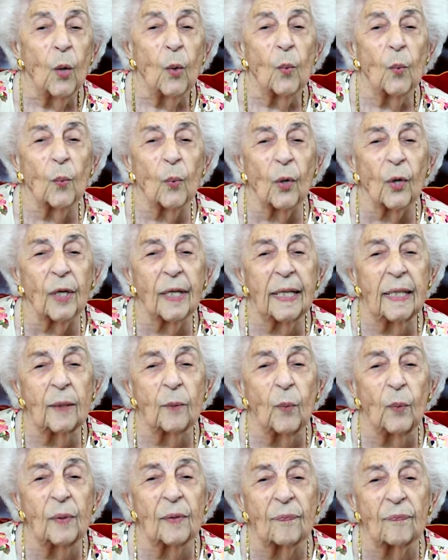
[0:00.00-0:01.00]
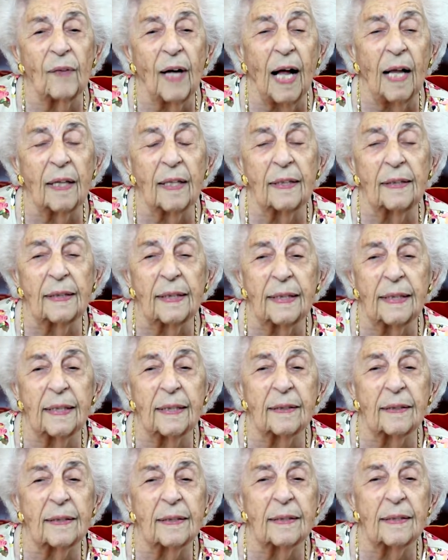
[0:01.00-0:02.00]
working with
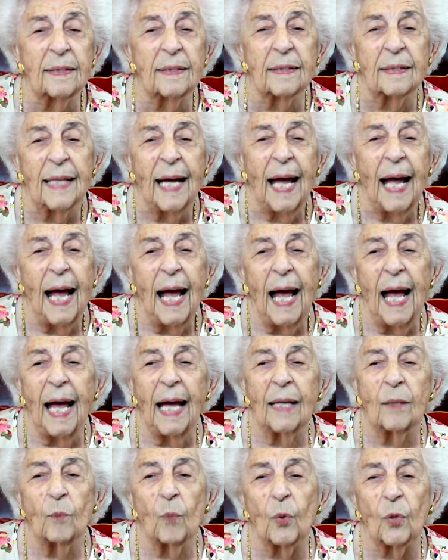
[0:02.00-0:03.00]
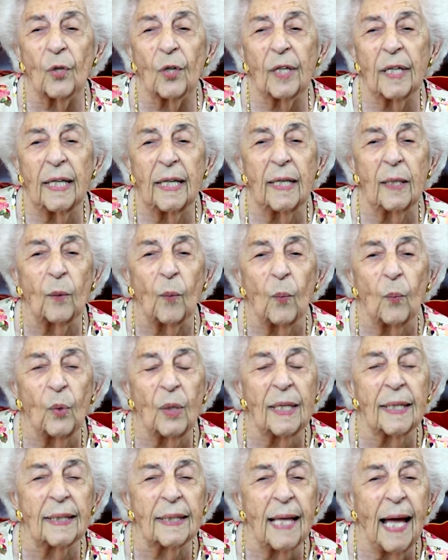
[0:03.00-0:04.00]
volunteers, and working
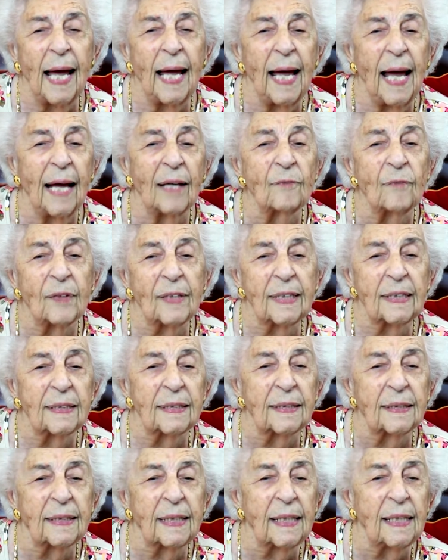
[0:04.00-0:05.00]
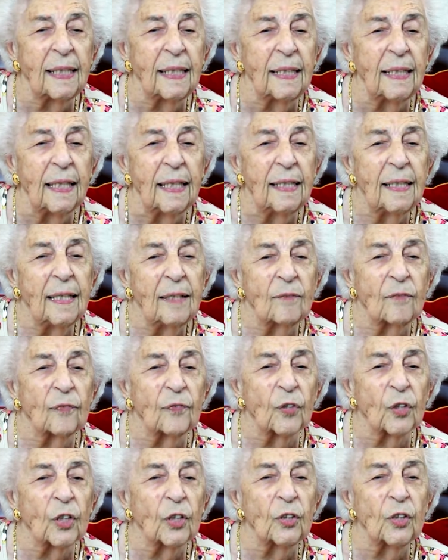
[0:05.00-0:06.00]
with advocacy
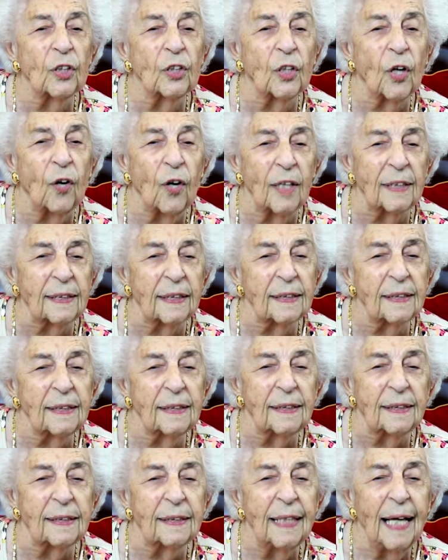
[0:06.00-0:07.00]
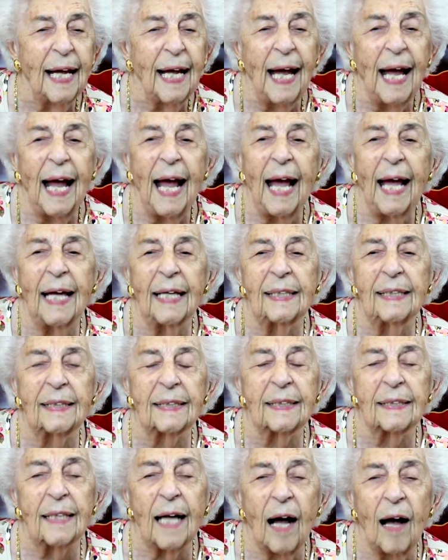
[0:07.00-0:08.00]
for good causes. And
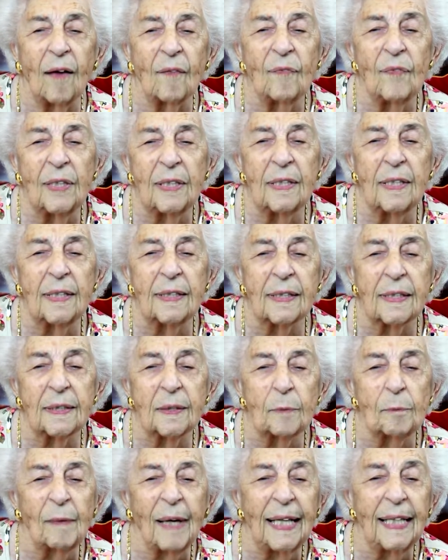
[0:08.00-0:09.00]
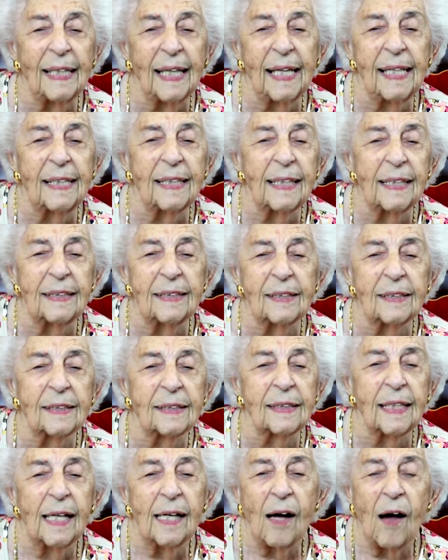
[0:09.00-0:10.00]
it's obvious my
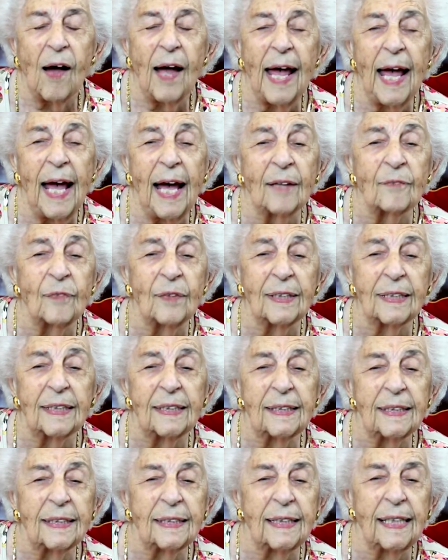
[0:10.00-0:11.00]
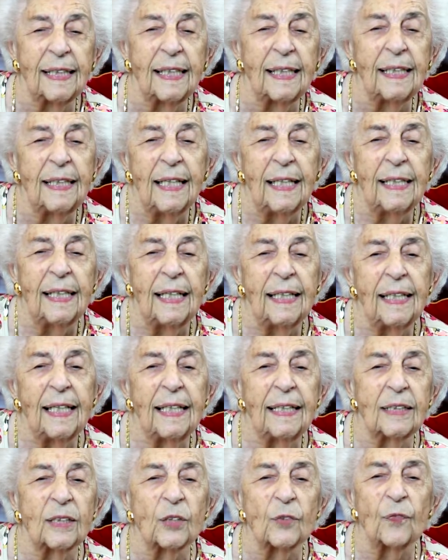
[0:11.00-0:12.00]
latest advocacy
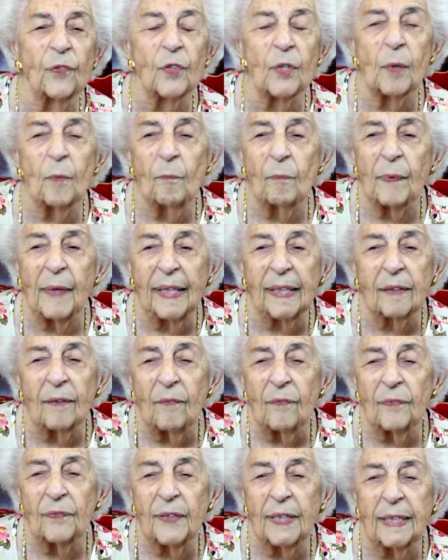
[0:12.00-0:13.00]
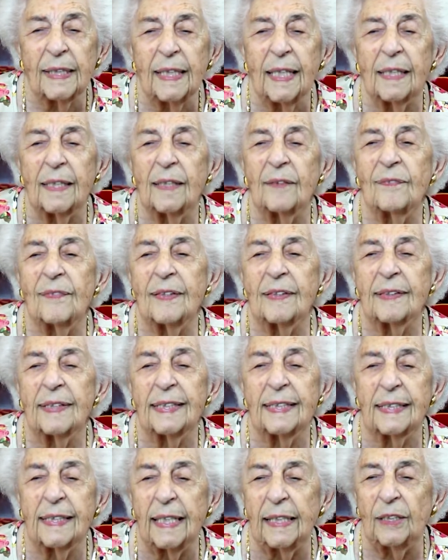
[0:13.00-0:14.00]
is for the benefit of
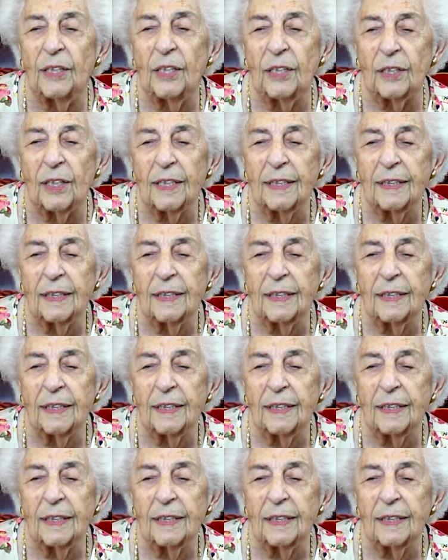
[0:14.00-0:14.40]
seniors,